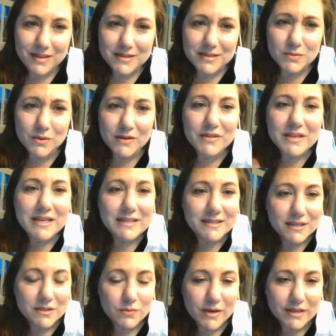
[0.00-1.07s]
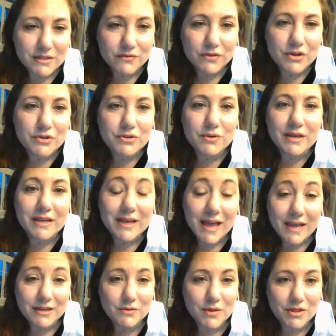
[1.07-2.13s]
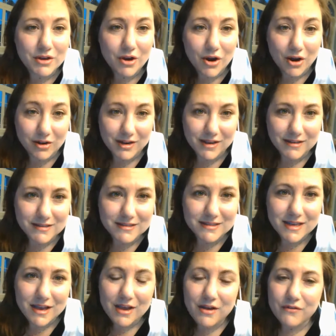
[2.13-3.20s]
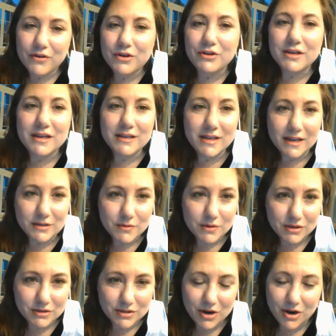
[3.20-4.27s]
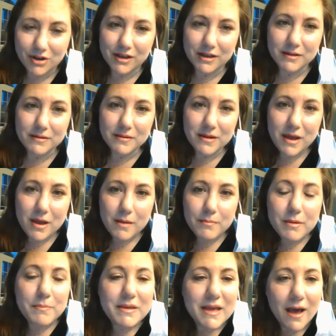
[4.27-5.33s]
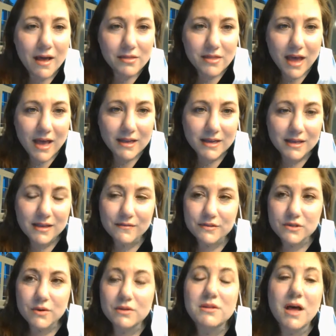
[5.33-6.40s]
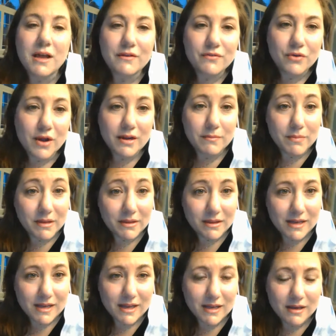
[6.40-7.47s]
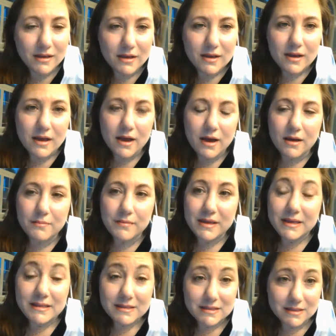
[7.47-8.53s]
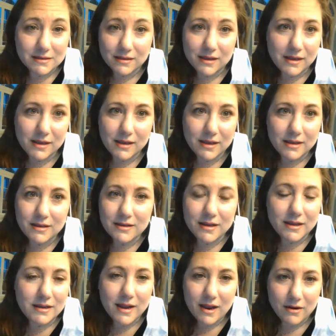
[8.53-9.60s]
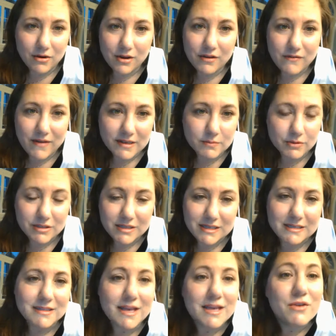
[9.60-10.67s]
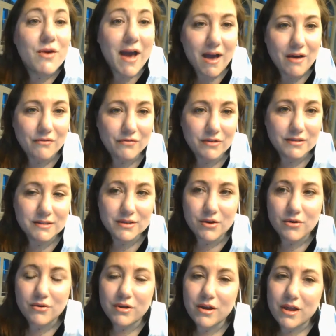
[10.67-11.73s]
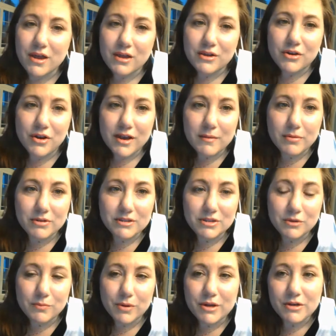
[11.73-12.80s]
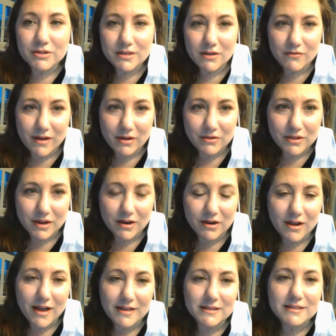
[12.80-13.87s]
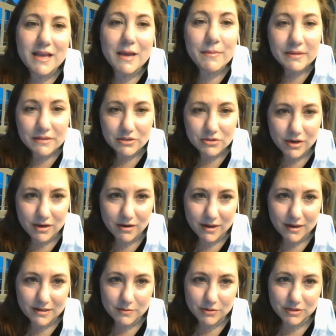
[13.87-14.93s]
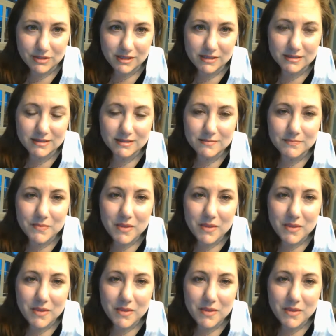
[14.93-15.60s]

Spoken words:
It's one of the easiest ways for you to engage with your audience, for you to connect with your target. But beyond that, it gives you a lot of credibility instantly in an area of expertise that you have. So you're able to put yourself out there and demonstrate your expertise.